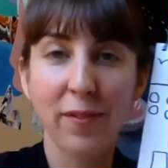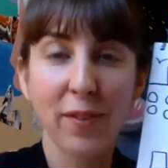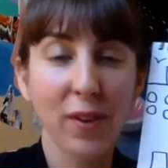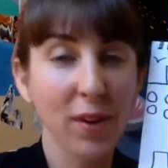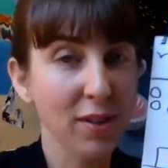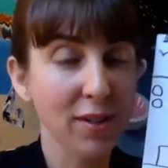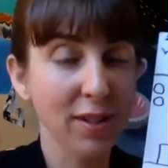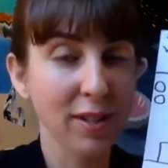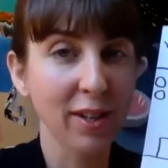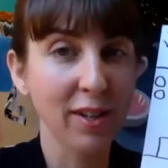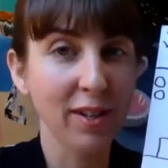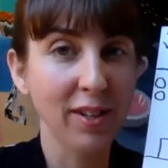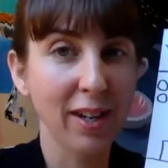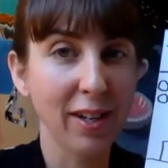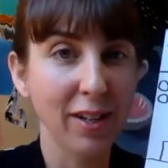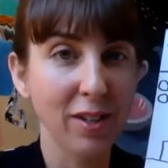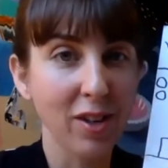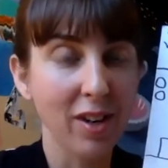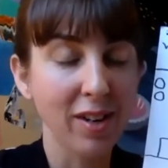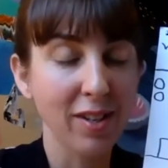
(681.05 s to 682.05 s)
first learned how
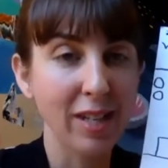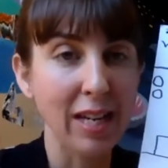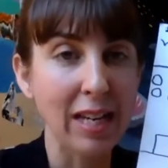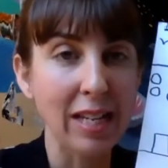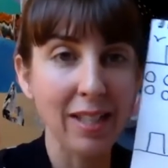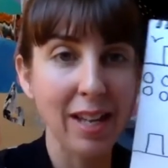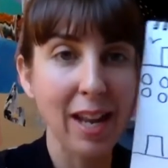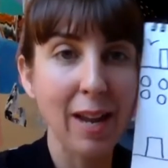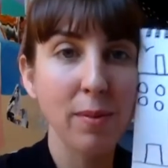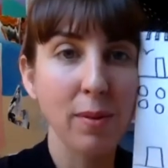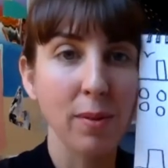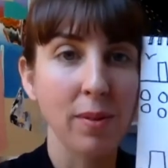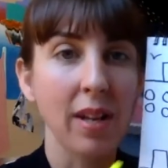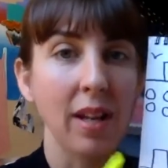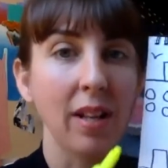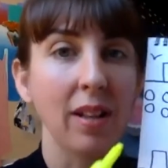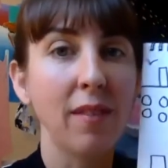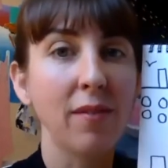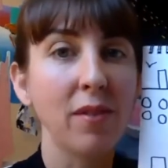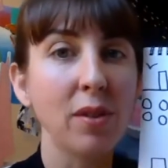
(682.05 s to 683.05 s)
to draw cityscapes was I
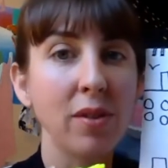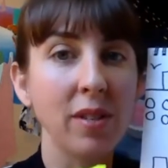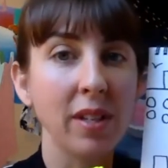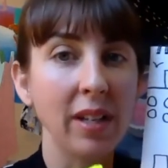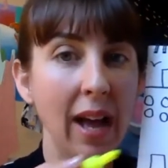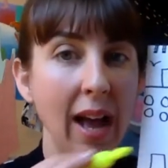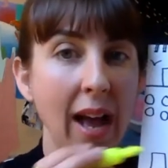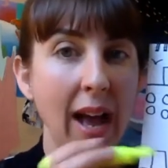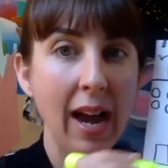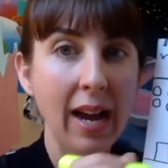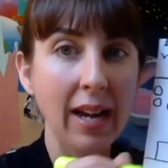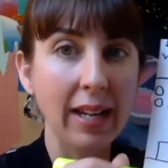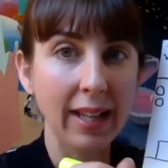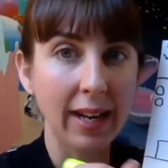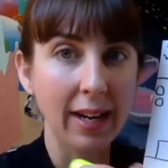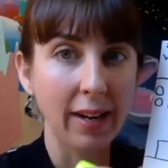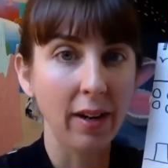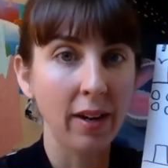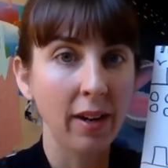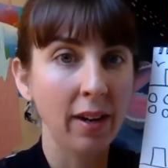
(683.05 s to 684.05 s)
loved using a
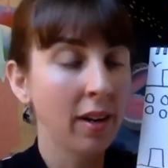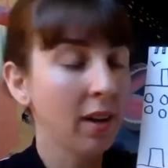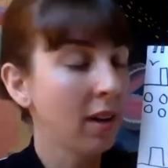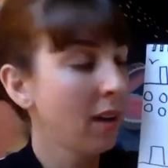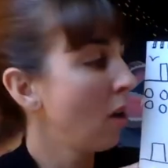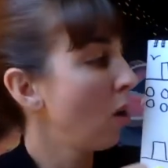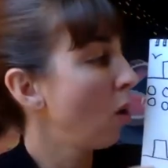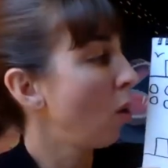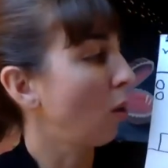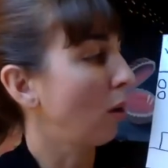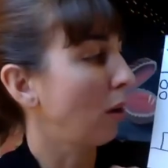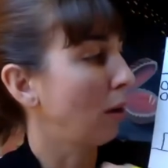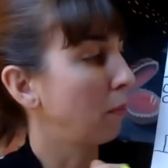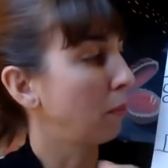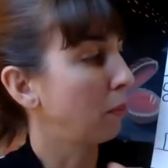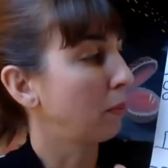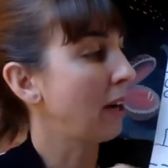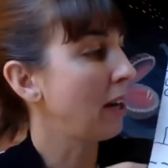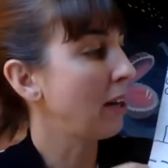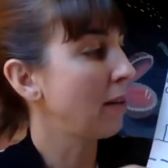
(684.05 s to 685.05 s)
highlighter or
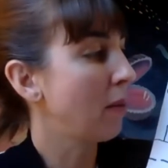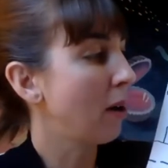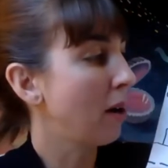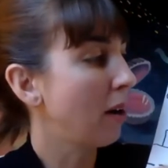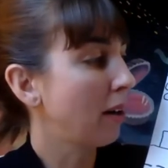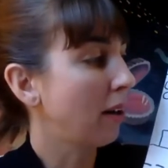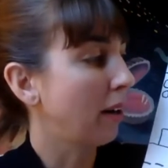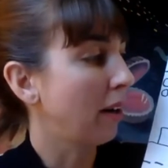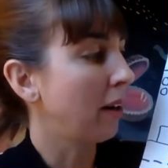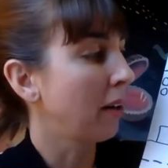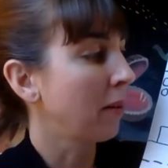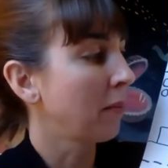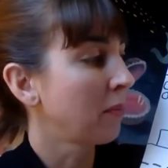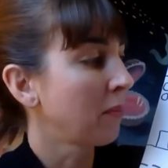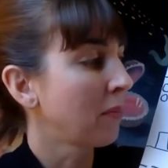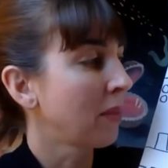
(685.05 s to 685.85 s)
a bright marker